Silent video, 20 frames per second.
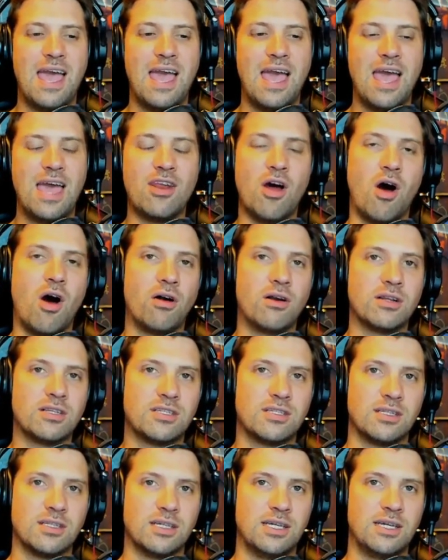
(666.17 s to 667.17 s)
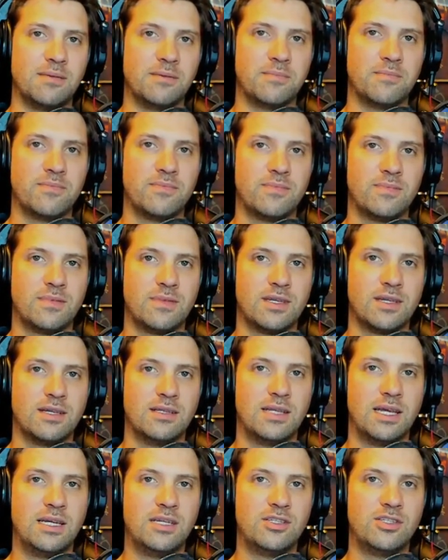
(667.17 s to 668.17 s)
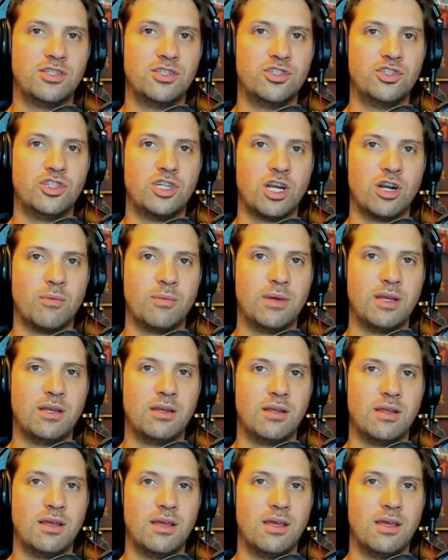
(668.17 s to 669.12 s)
And honestly, ladies and gentlemen,